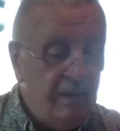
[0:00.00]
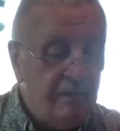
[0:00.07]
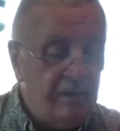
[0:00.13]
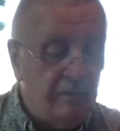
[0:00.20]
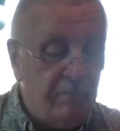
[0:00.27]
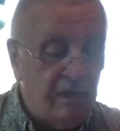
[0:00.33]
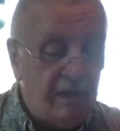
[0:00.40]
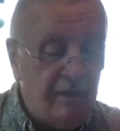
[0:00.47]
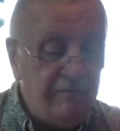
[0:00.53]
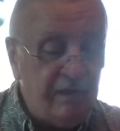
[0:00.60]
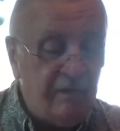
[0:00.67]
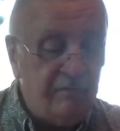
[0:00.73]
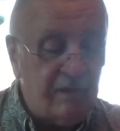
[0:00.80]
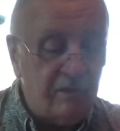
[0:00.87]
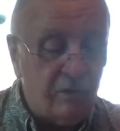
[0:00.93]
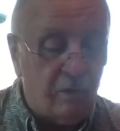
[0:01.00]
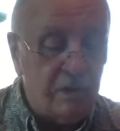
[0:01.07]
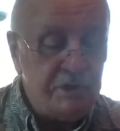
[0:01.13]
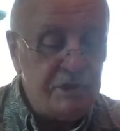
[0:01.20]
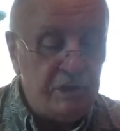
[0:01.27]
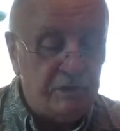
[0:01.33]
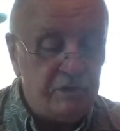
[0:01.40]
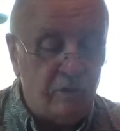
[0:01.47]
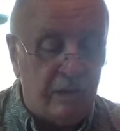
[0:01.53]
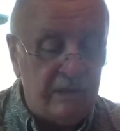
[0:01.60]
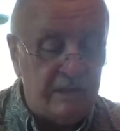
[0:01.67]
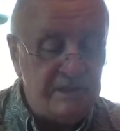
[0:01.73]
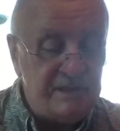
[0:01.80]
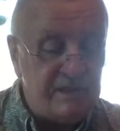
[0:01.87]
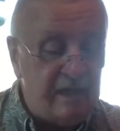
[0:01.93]
The beloved of the Lord shall dwell
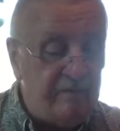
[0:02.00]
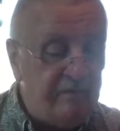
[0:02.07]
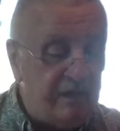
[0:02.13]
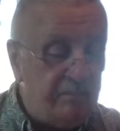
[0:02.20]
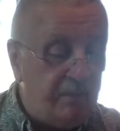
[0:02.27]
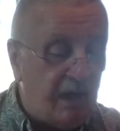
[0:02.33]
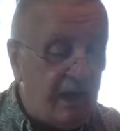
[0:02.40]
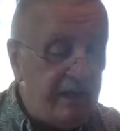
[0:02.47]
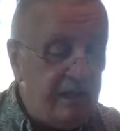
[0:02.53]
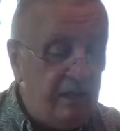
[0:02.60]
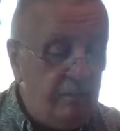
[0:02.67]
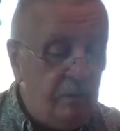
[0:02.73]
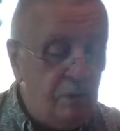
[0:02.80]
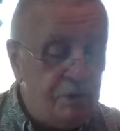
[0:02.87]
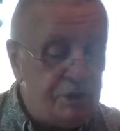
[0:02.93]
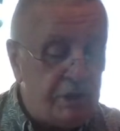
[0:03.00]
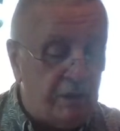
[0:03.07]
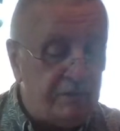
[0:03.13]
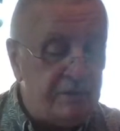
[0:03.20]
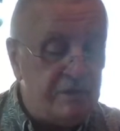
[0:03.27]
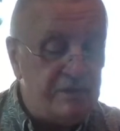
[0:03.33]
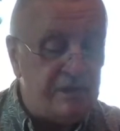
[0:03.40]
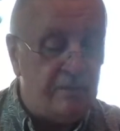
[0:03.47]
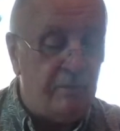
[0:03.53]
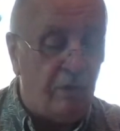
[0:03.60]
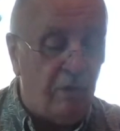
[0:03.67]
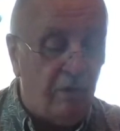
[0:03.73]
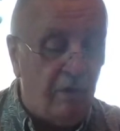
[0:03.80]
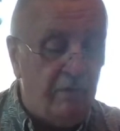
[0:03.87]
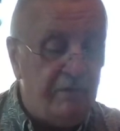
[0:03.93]
in safety by him who shelters him
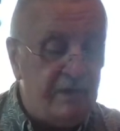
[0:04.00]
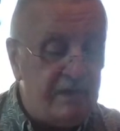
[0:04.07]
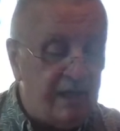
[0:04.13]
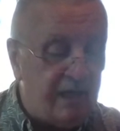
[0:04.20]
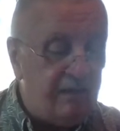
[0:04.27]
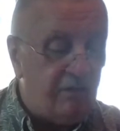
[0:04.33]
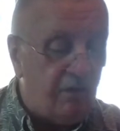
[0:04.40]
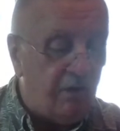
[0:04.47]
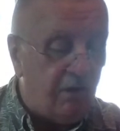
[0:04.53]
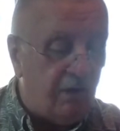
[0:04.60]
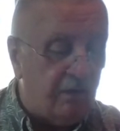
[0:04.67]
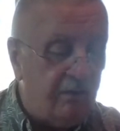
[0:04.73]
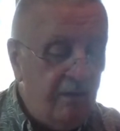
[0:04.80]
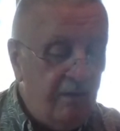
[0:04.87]
all the day long,